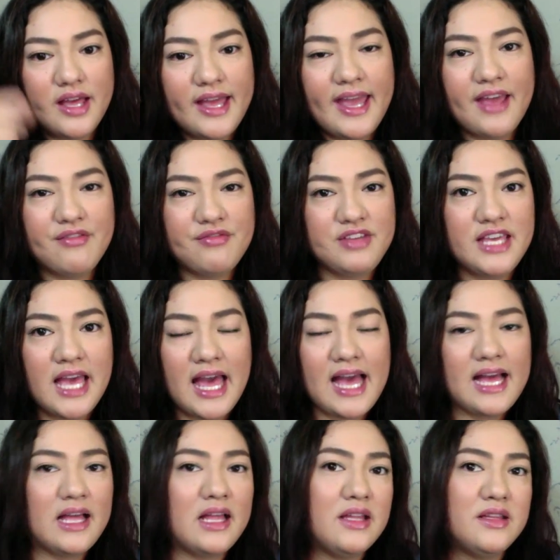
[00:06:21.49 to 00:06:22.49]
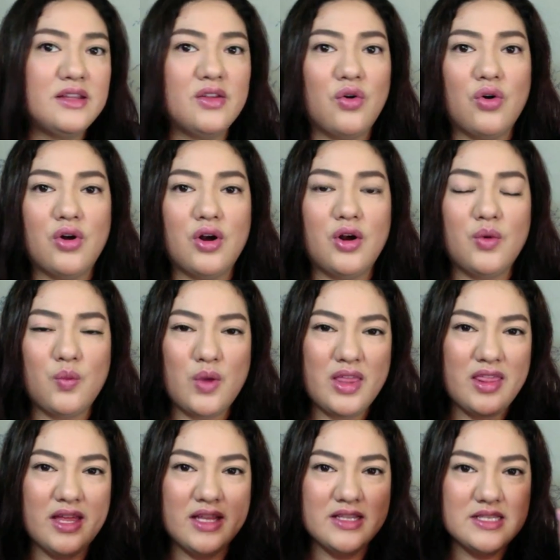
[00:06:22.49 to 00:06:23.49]
a heavy hand or
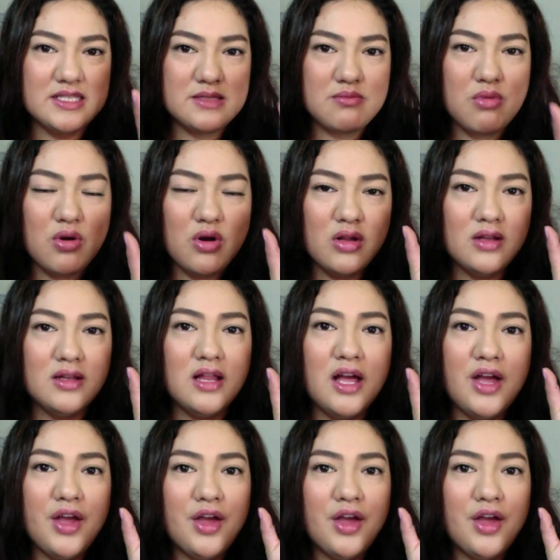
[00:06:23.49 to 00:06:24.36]
with that small